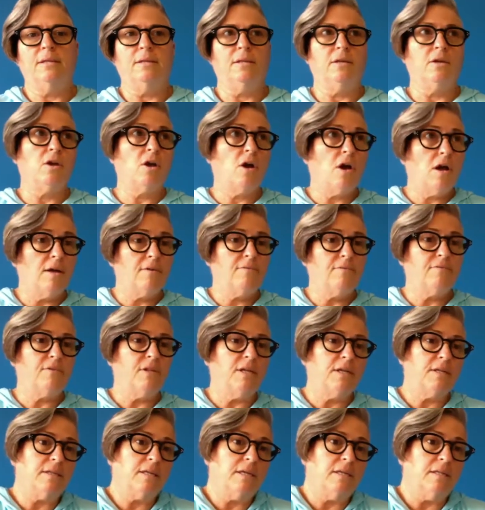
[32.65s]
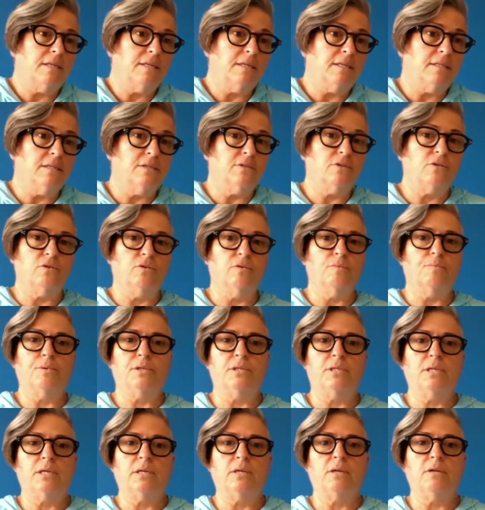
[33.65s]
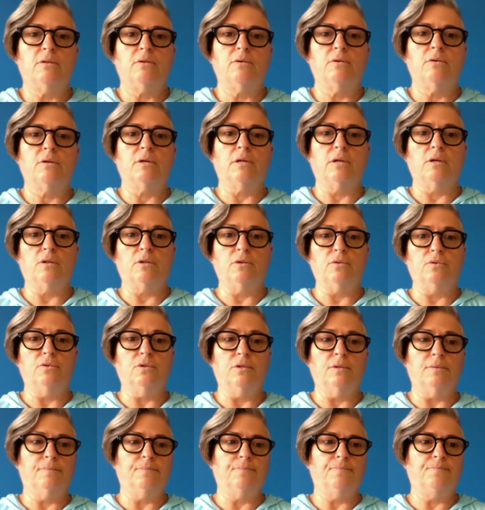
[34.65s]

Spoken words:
and the conflict that leads us to a particular conclusion.